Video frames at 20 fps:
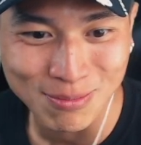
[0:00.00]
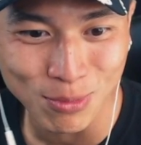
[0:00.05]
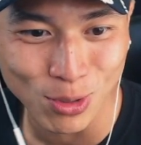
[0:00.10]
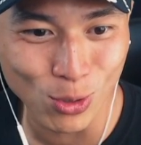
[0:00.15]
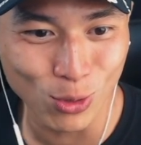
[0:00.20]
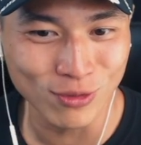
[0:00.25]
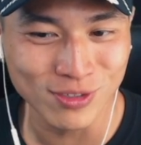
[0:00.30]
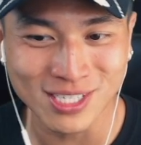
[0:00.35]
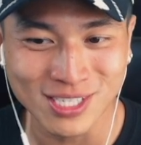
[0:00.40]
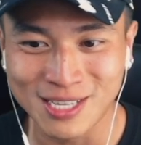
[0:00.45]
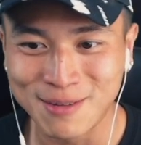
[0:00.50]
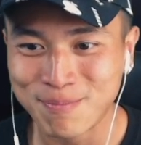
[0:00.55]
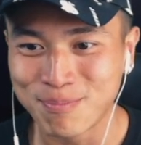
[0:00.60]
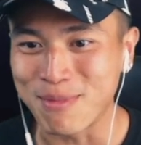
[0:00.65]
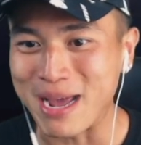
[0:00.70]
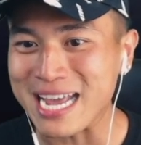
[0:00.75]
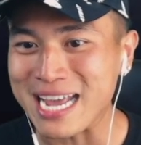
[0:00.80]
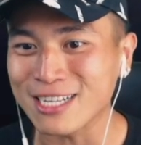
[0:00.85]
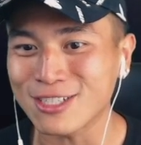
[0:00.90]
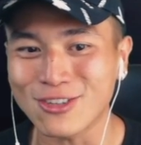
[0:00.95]
moves.
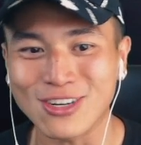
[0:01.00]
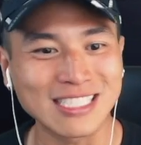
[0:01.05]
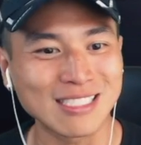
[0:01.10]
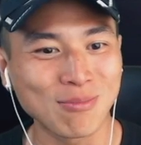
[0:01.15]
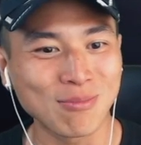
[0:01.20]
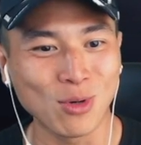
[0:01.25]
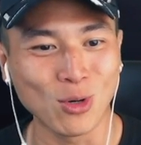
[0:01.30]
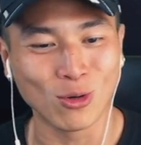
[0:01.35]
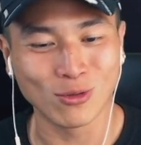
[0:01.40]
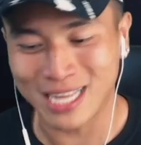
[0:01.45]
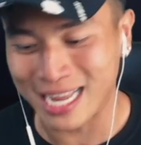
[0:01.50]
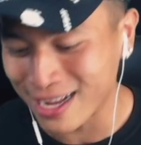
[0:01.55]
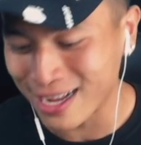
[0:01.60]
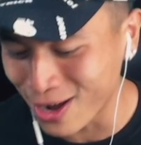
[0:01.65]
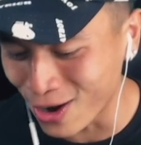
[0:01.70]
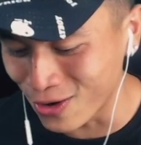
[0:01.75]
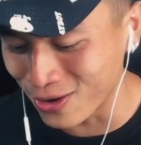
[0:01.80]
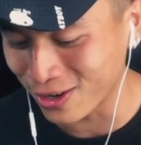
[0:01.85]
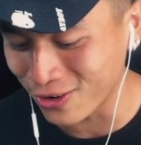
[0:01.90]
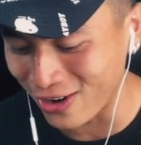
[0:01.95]
They
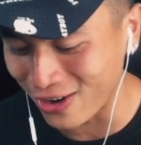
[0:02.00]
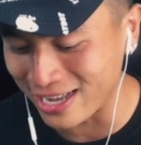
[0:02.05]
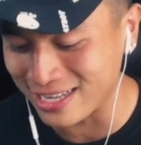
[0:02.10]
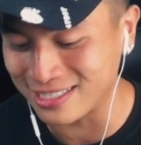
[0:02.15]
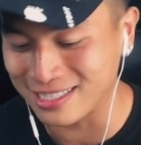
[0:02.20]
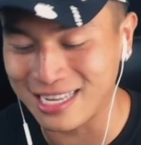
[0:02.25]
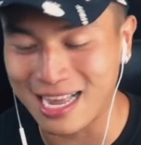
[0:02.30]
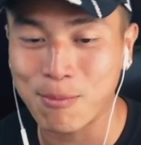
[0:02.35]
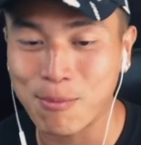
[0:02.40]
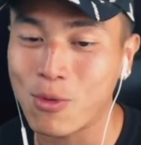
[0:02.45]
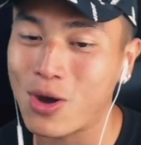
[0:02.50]
going crazy. I'm